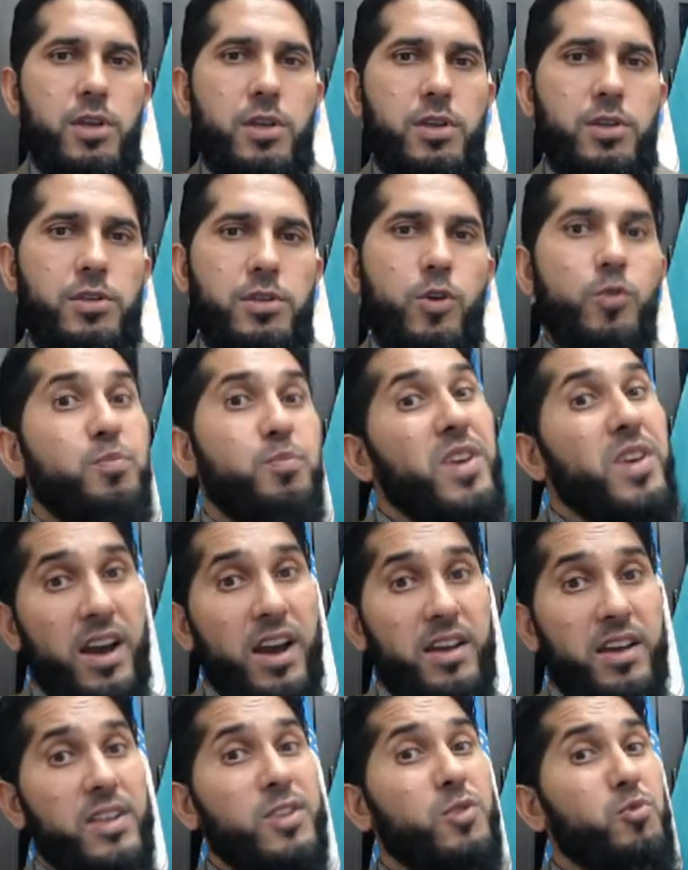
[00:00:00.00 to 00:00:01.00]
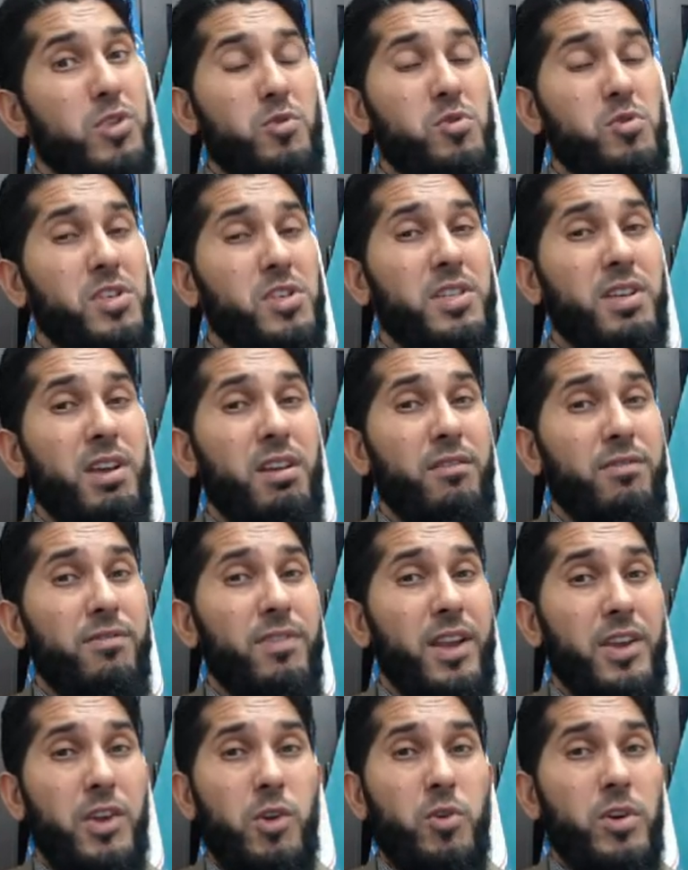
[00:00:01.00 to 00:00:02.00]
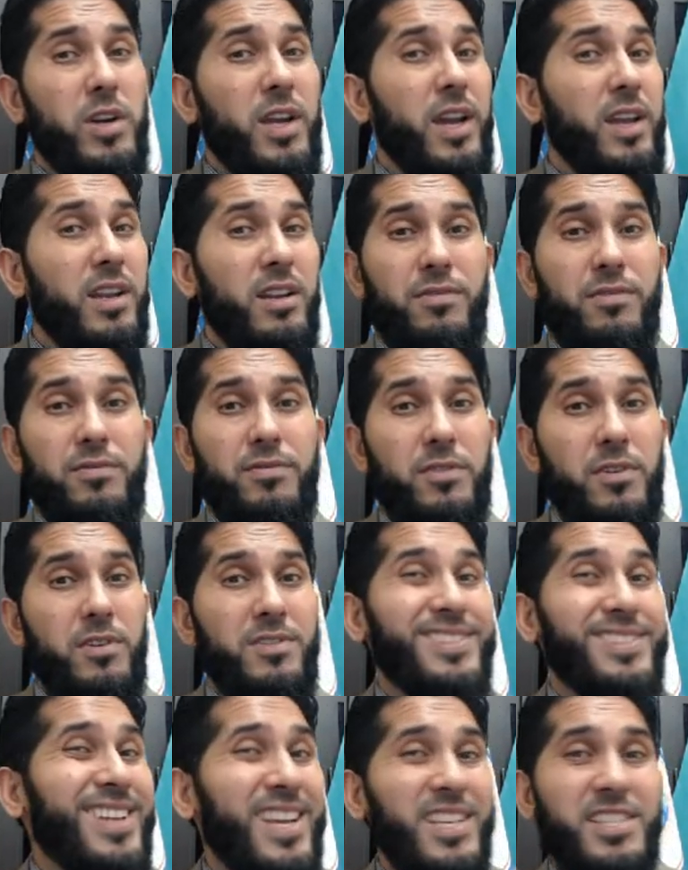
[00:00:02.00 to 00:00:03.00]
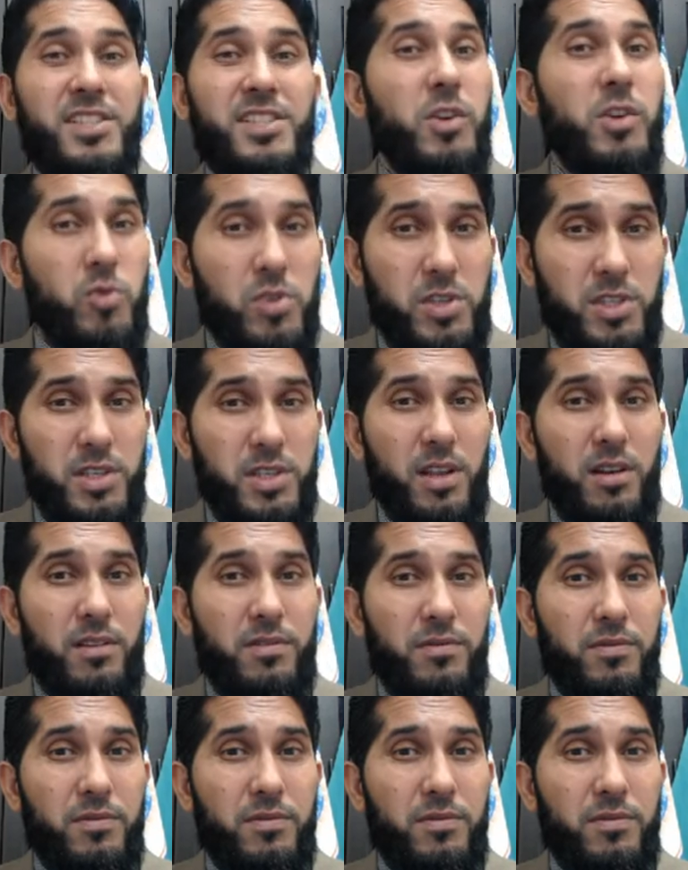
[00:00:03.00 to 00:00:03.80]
So be honest with yourself, like you're kind of testing yourself.